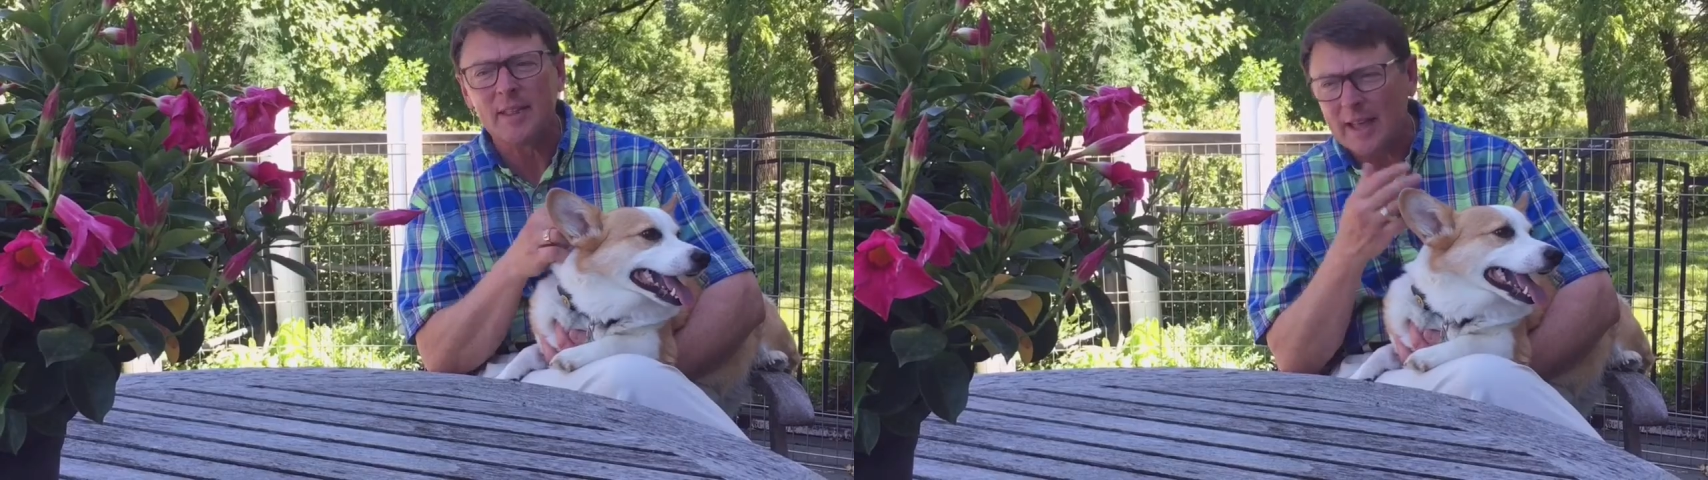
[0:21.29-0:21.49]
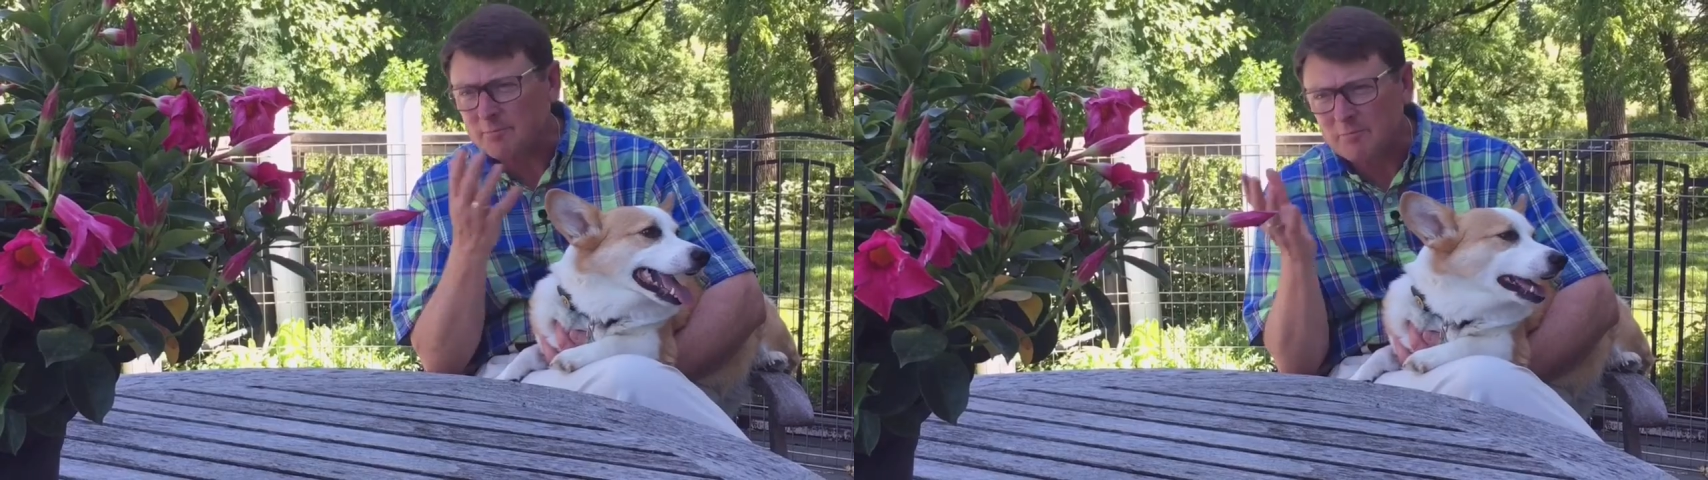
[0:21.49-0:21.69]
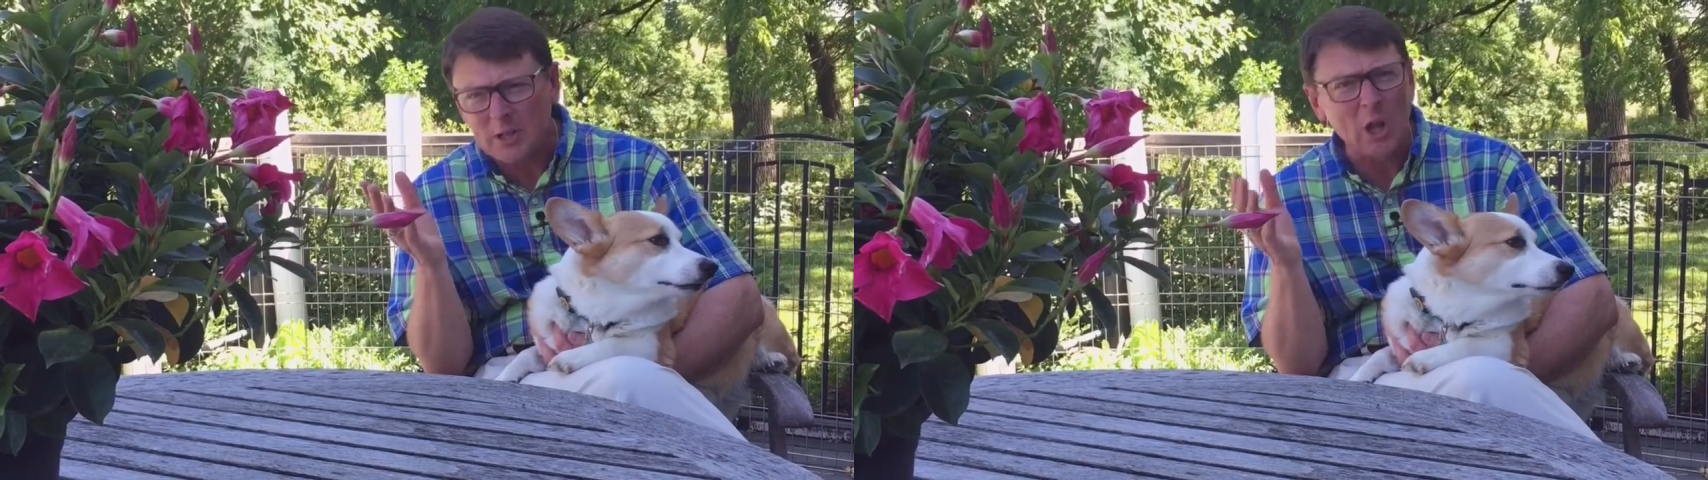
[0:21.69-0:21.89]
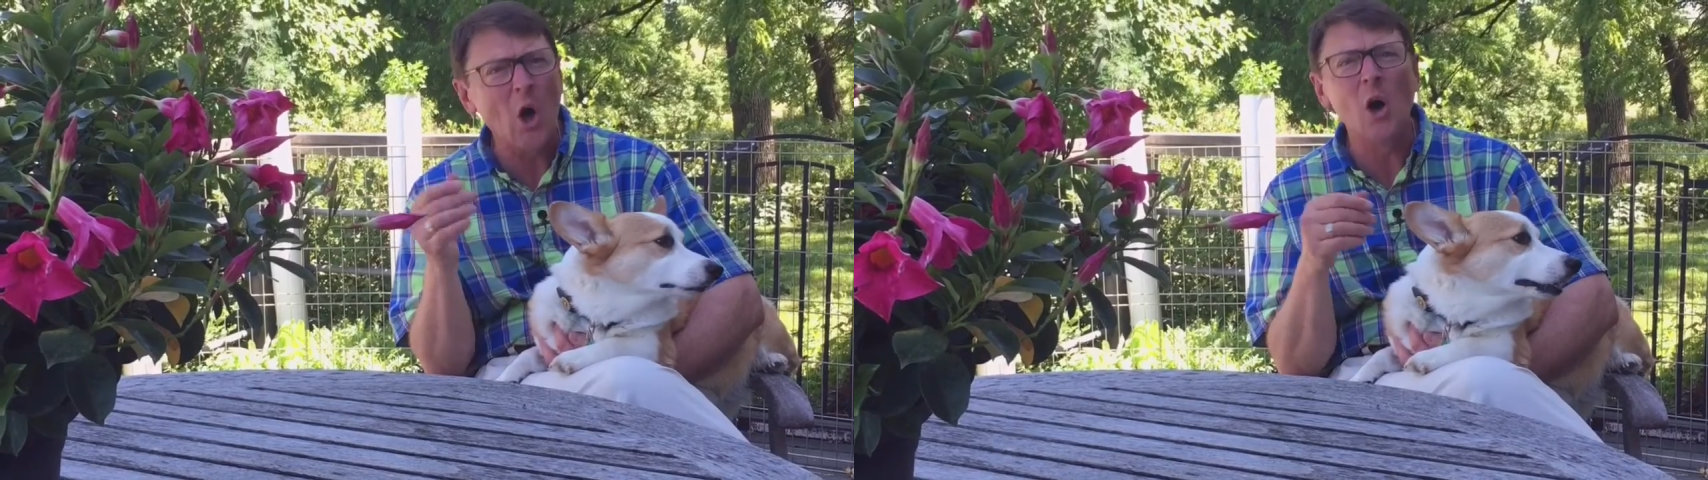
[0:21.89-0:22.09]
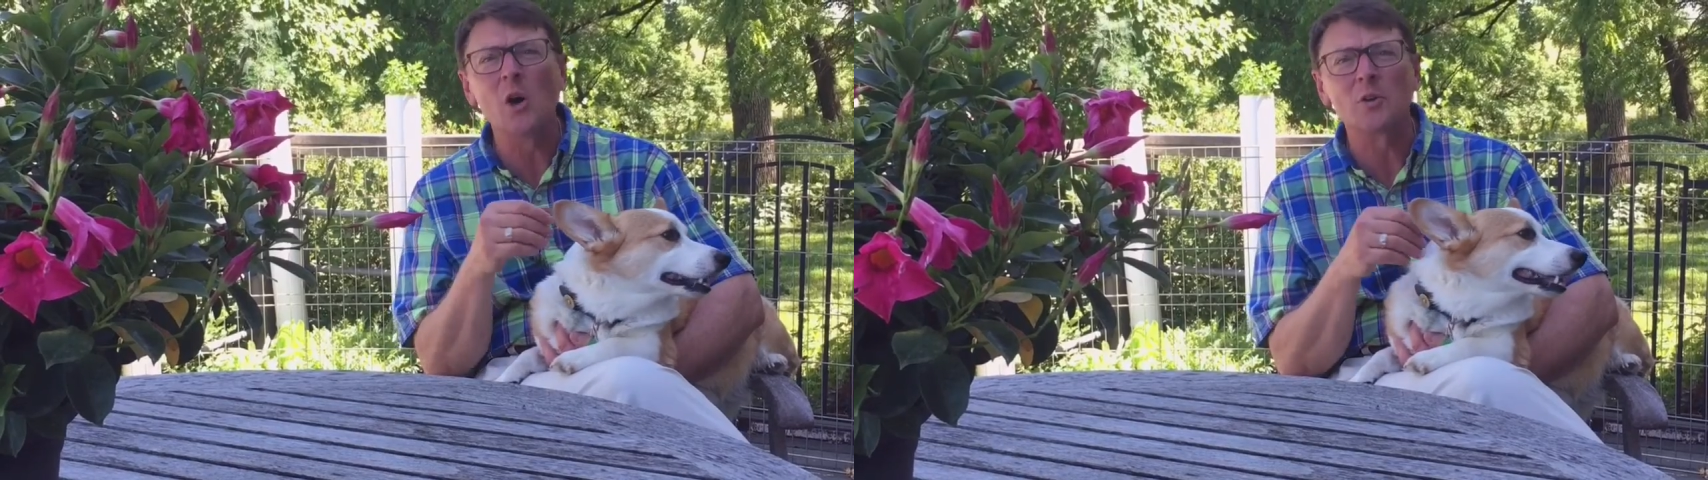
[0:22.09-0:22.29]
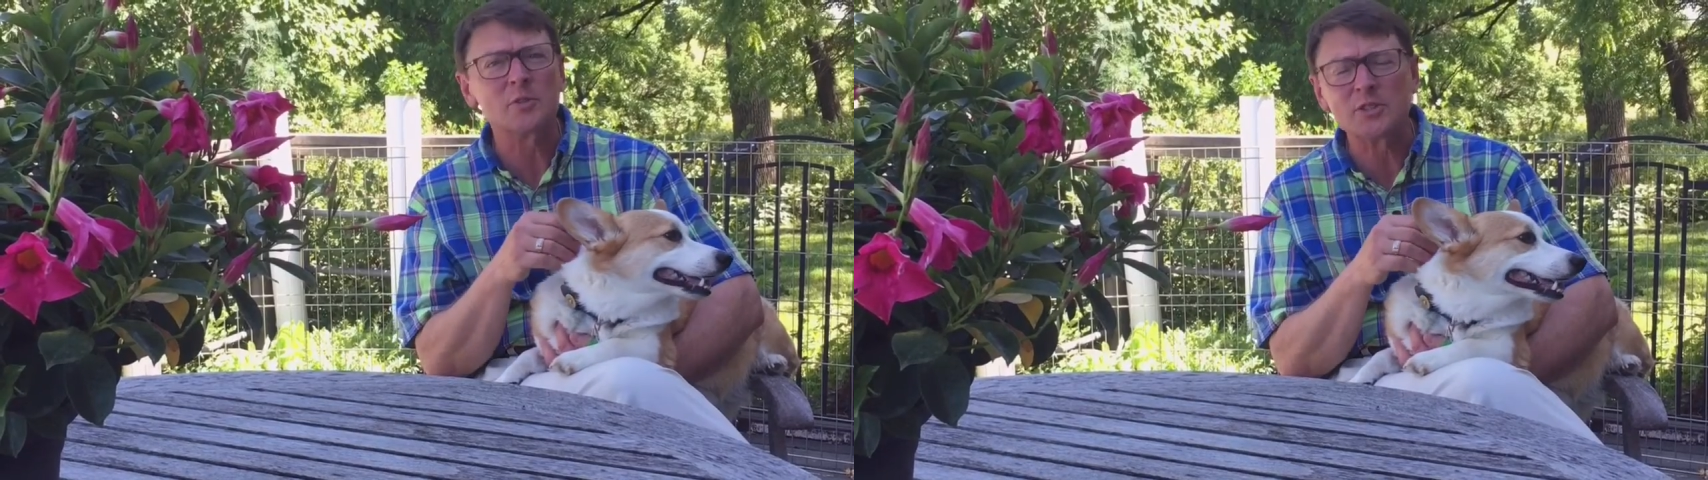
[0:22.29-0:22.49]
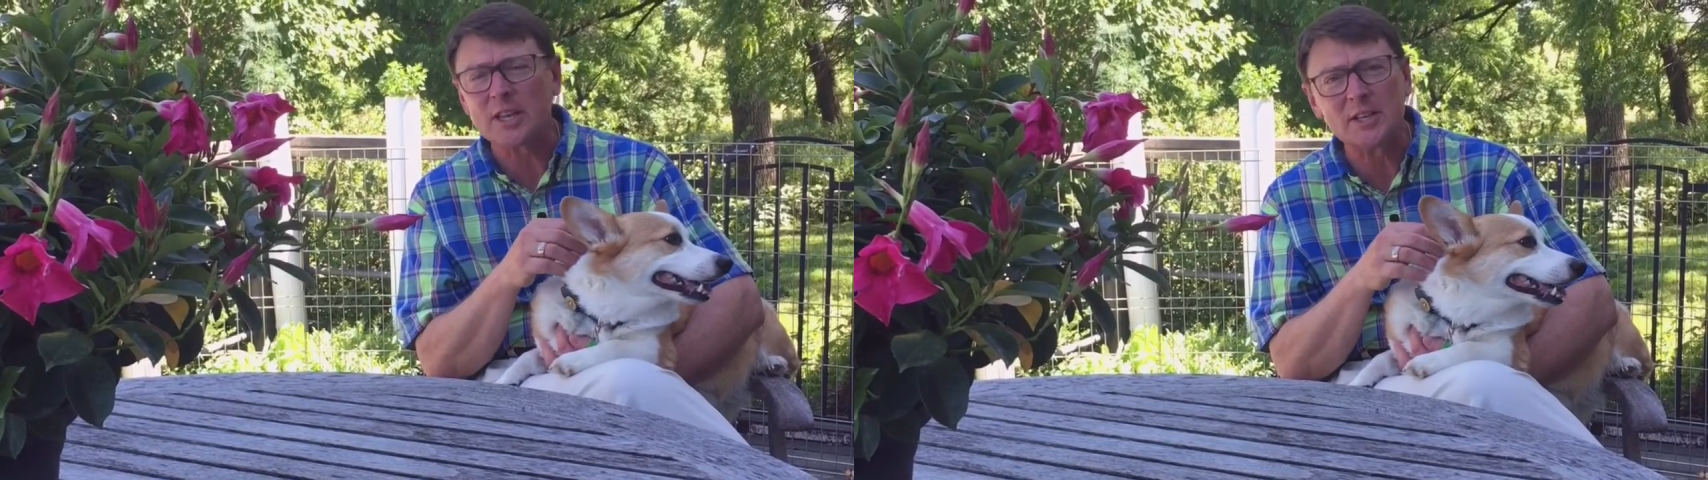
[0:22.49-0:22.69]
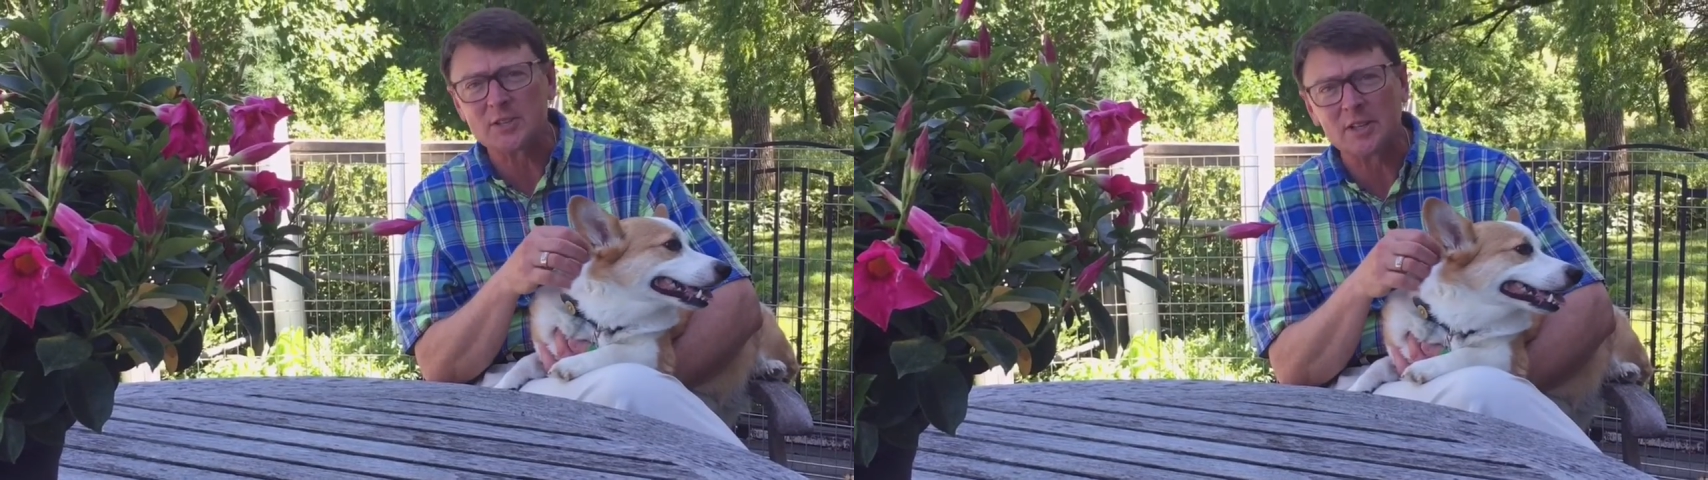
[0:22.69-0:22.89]
that long
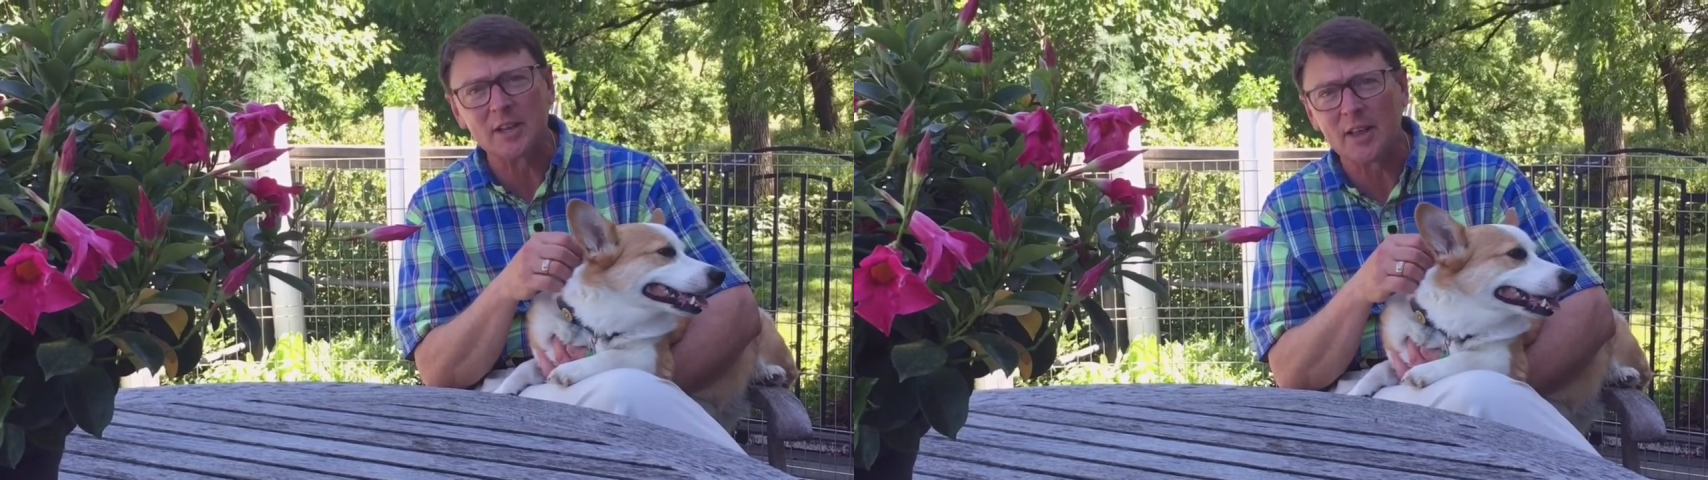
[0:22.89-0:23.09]
season